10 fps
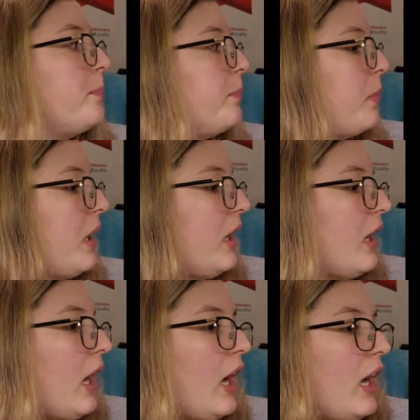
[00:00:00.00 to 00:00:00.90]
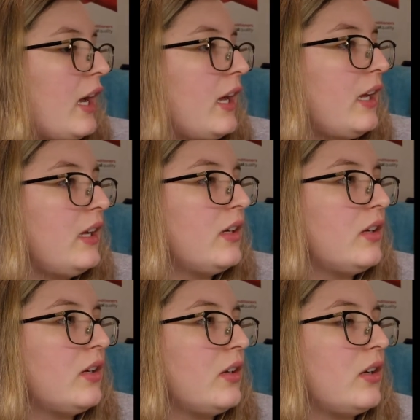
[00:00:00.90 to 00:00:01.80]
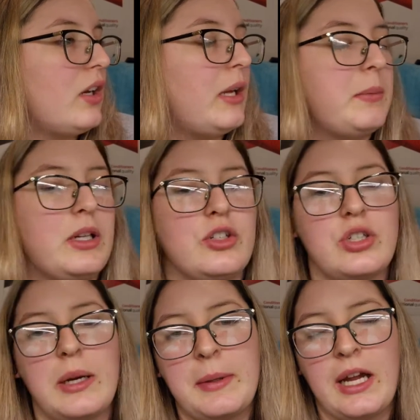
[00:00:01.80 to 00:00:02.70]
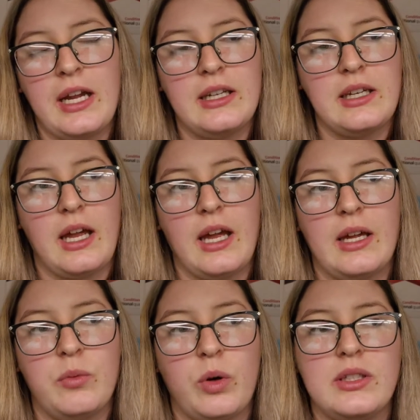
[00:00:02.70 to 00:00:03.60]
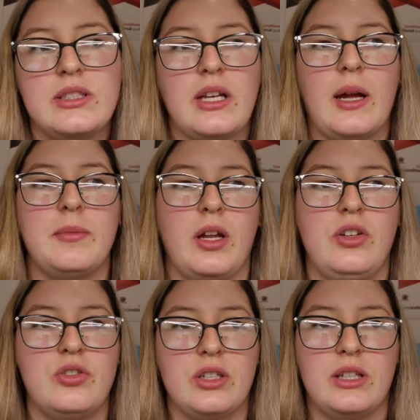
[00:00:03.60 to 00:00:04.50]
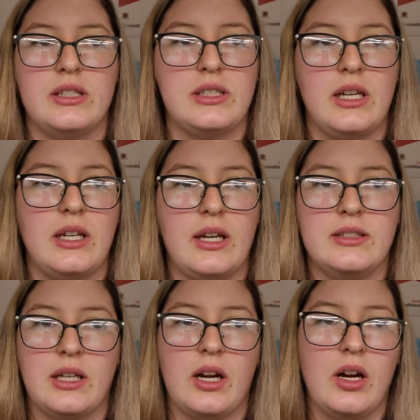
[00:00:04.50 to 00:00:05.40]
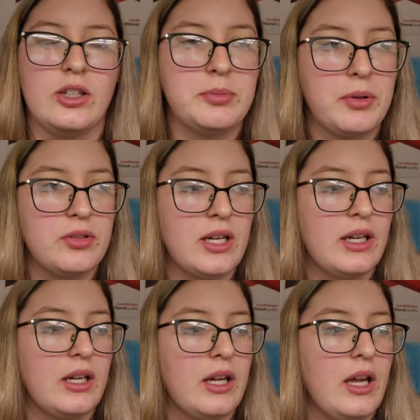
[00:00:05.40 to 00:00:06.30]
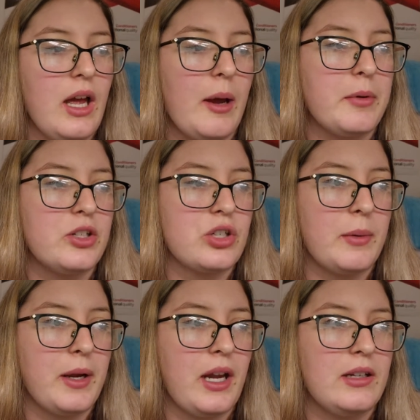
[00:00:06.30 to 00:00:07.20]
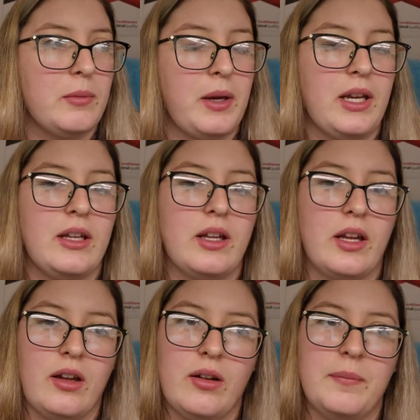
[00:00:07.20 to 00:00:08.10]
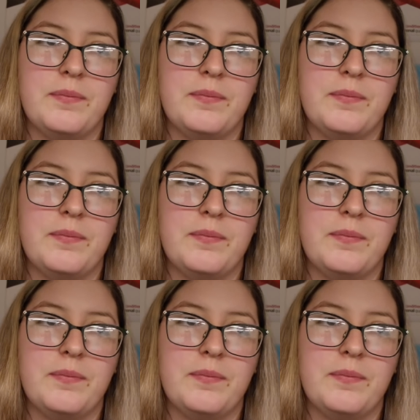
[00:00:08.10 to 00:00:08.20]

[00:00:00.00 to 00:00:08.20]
But I am gonna try my hand at, once I'm done using this tank as like a hospital tank, I'm gonna try my hand at making like a